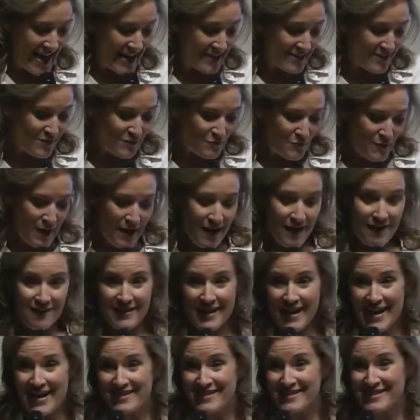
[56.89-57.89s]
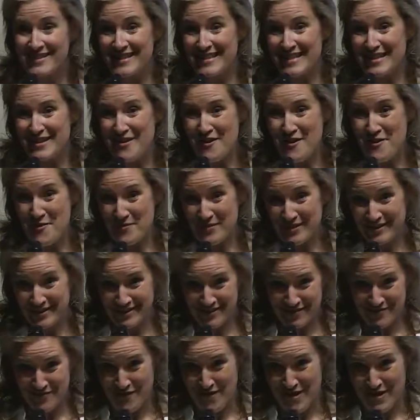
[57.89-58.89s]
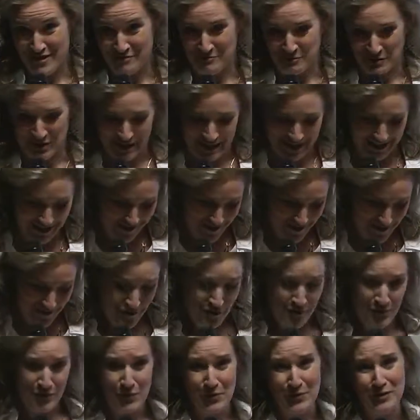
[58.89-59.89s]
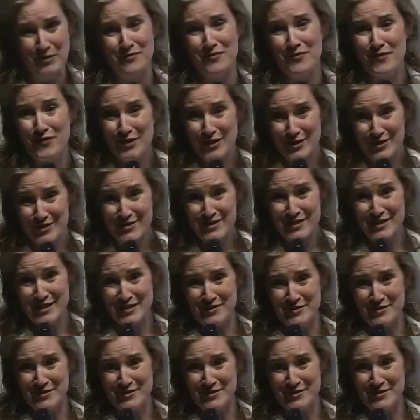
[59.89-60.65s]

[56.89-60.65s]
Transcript: as well as the Owens family for first